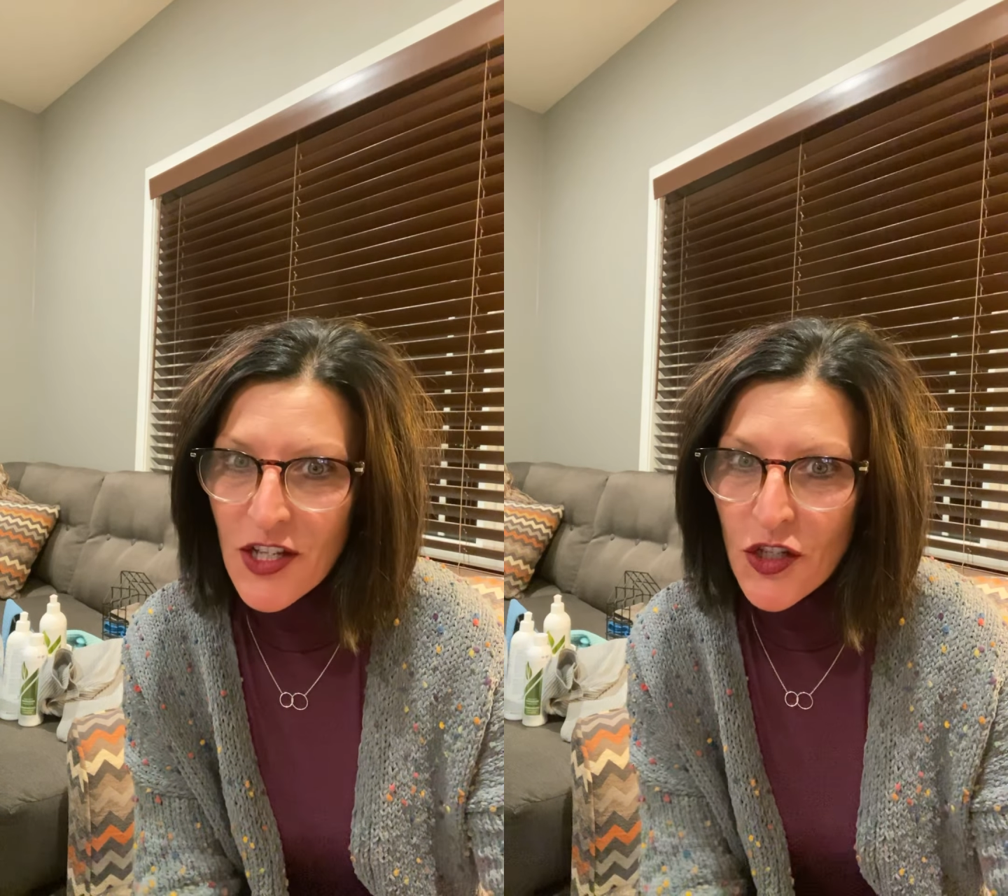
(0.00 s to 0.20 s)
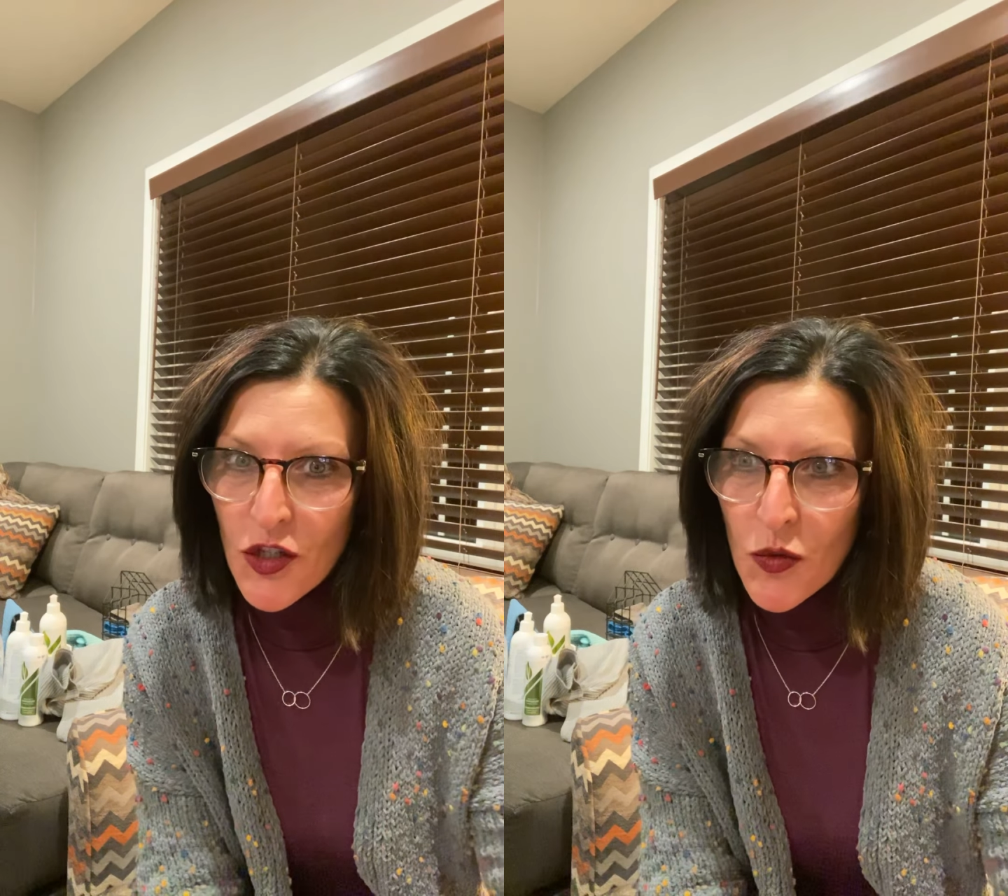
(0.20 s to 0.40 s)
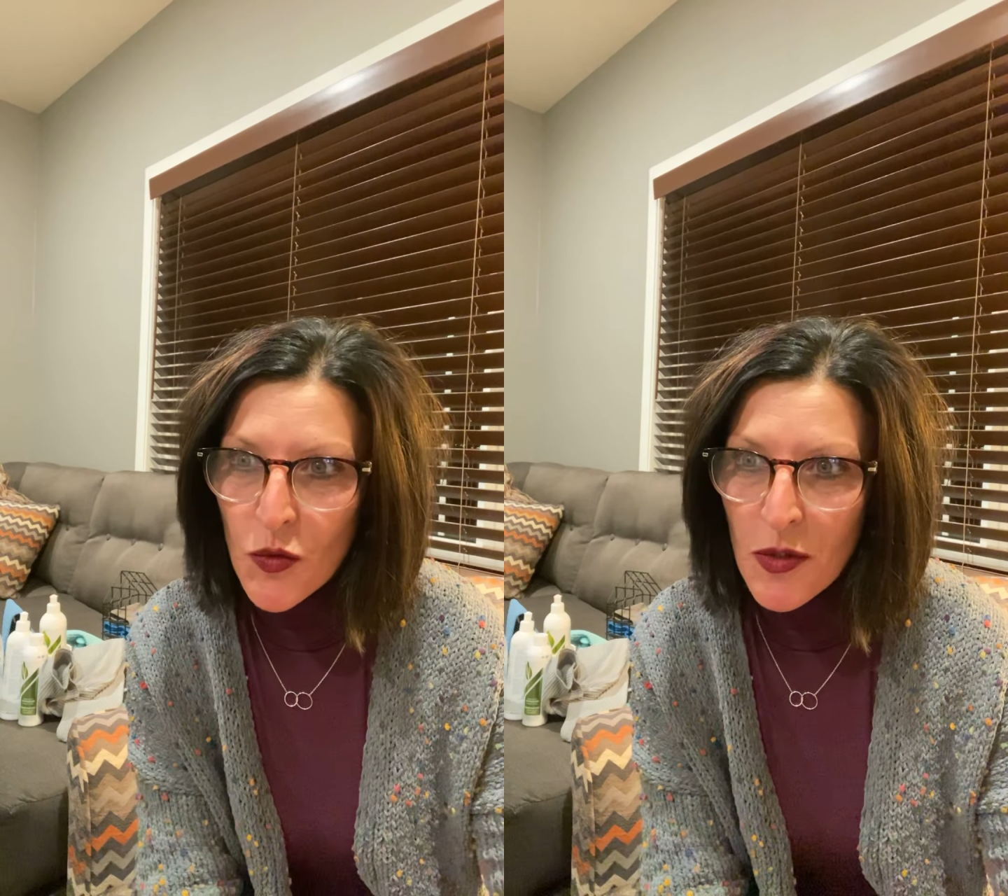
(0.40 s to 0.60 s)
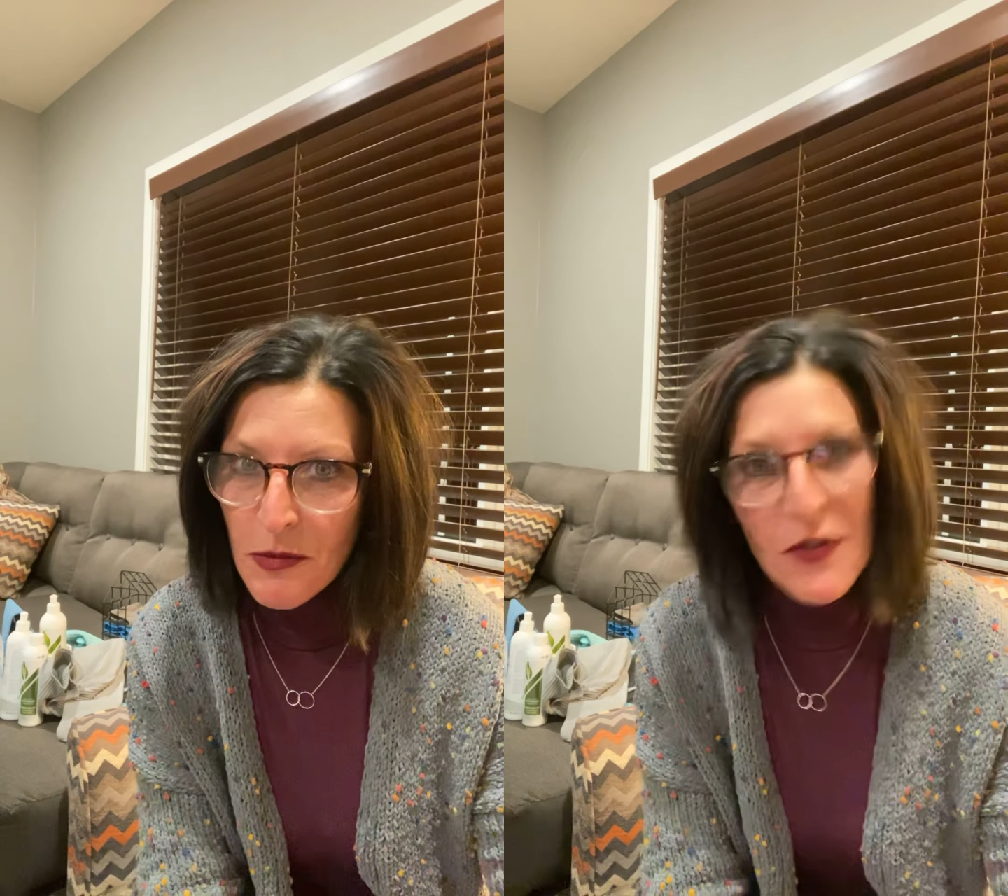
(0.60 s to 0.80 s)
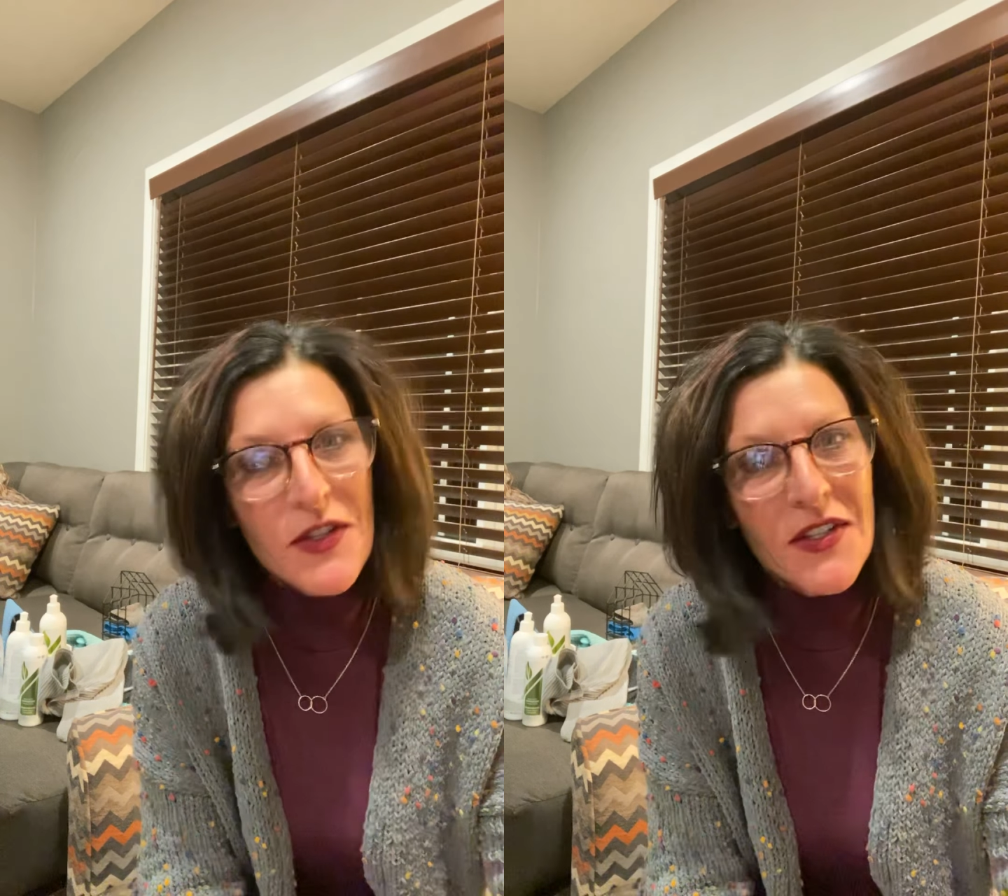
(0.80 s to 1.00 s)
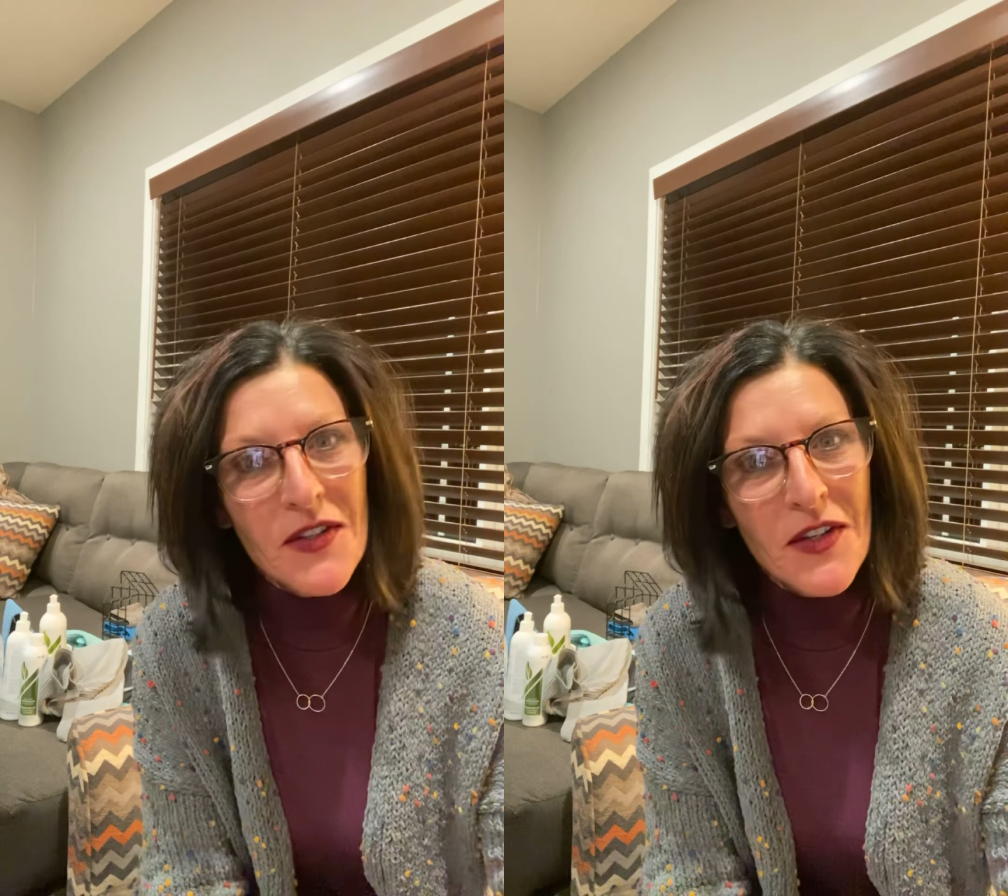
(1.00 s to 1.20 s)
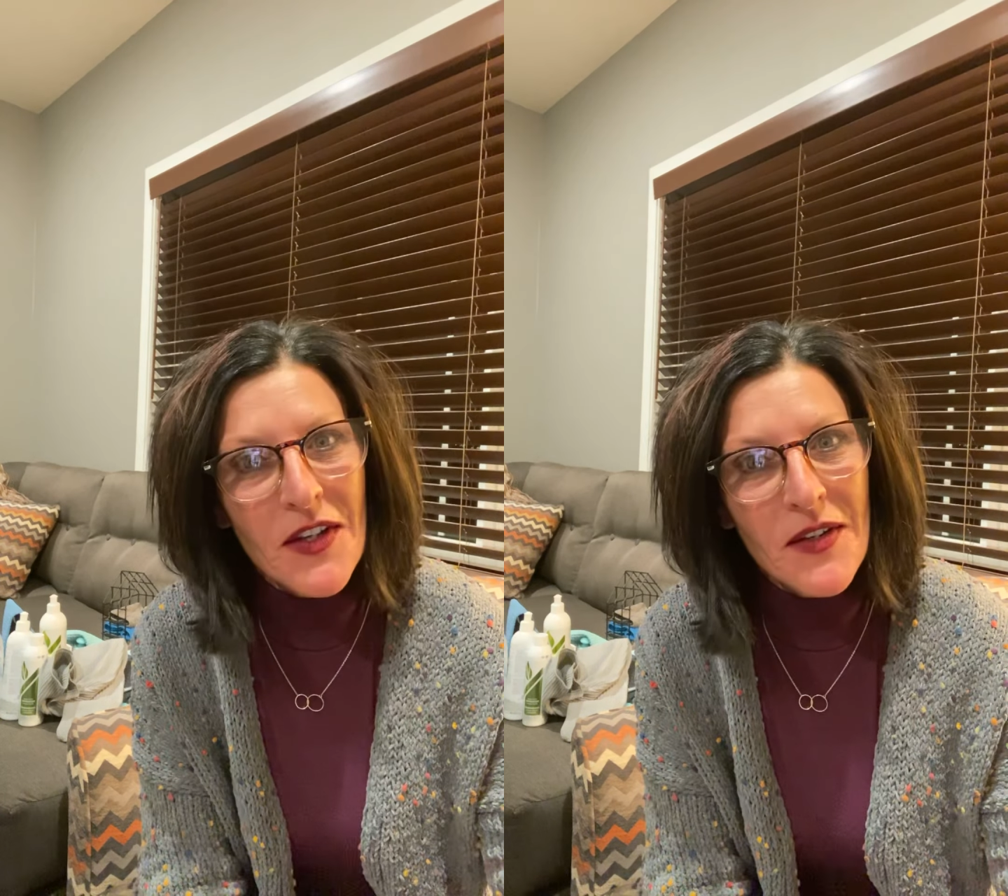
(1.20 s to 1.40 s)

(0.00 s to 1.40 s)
to the person